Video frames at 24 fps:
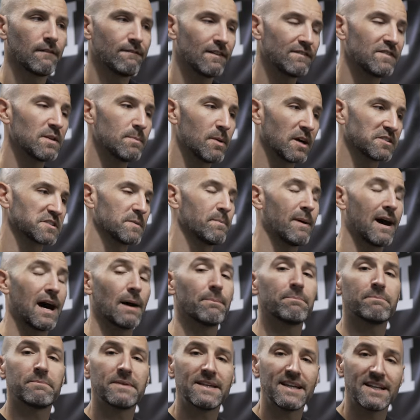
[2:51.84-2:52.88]
$50 a
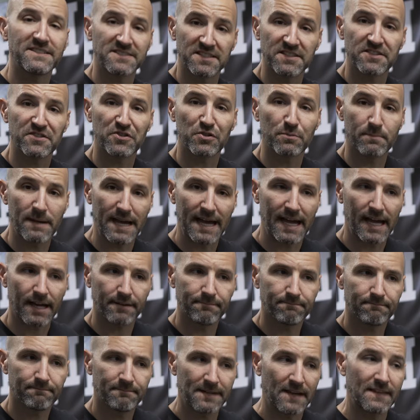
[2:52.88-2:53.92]
pop isn't too
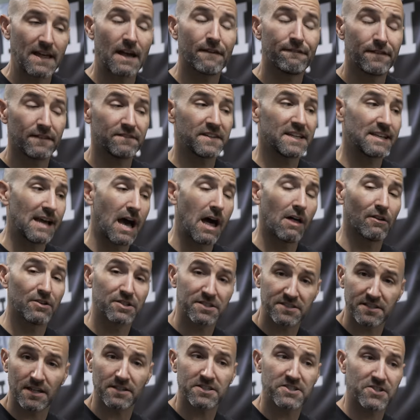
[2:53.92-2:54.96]
bad. Now that
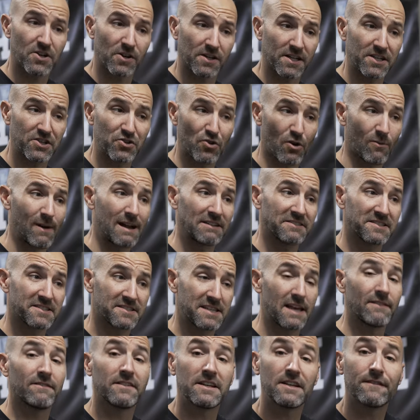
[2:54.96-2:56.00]
$50 does turn into around
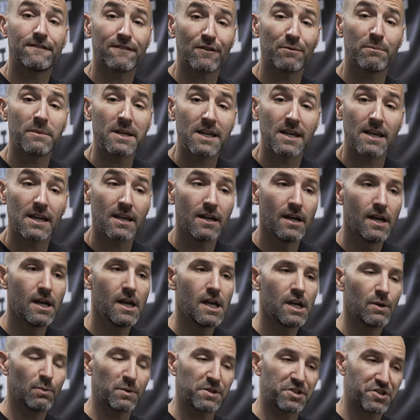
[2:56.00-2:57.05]
$70 for me
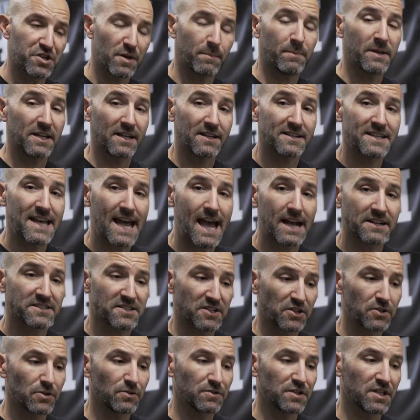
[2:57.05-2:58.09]
with shipping and tax
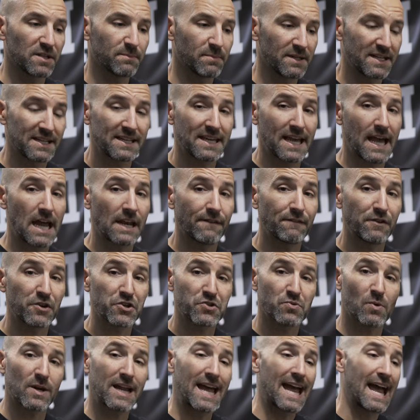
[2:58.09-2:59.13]
included. But again, if you
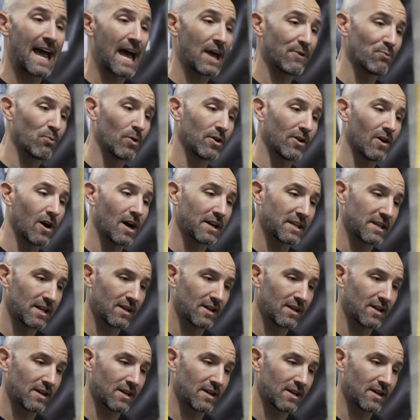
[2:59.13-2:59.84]
just want to add one on